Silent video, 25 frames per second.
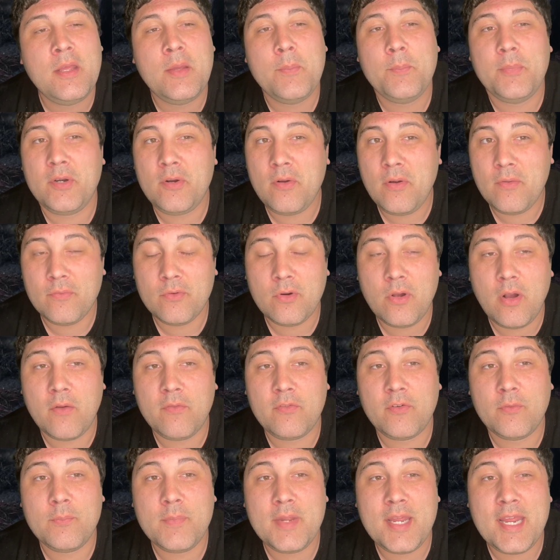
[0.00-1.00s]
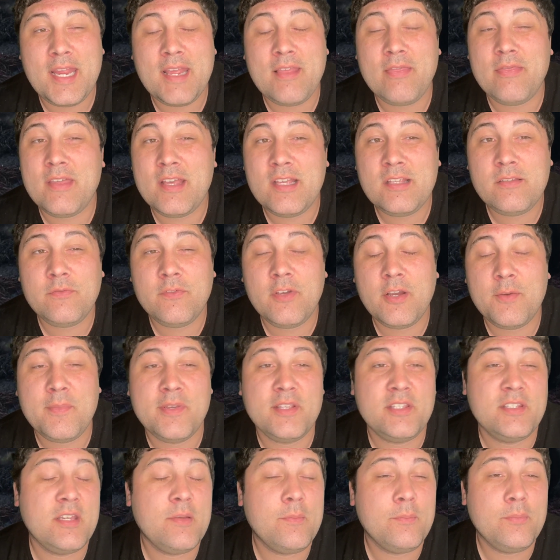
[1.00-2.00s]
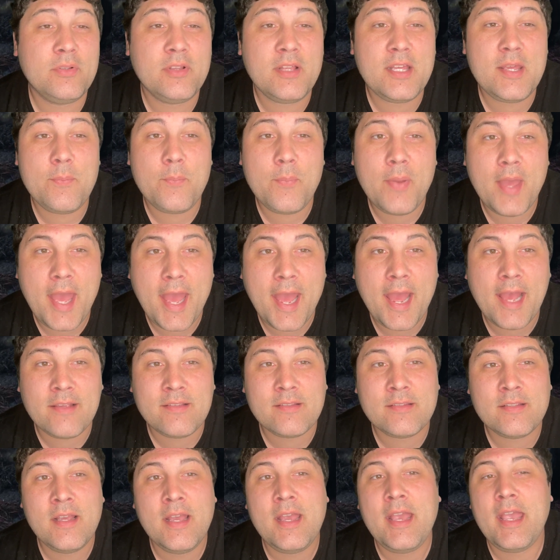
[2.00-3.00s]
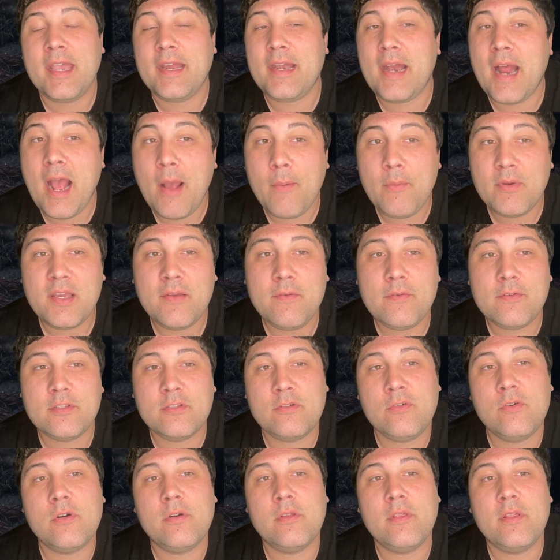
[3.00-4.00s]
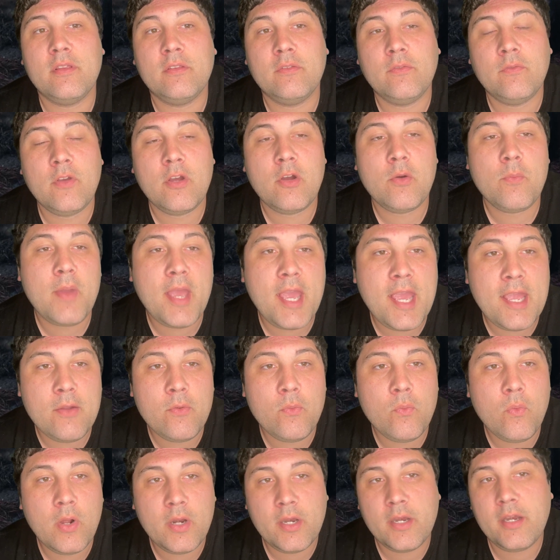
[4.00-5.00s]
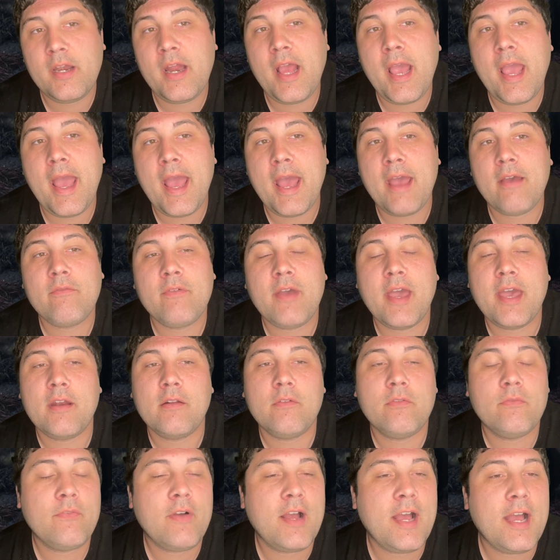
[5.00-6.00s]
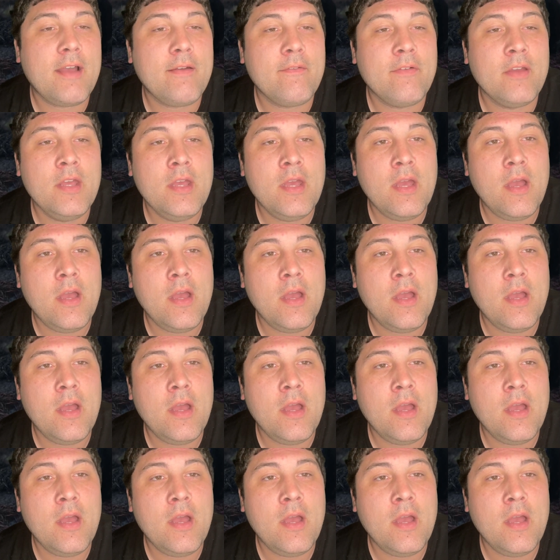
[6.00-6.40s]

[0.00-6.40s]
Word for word: but overall for me, this film is complete pass, and I would give a score of this film a one and a half out of five.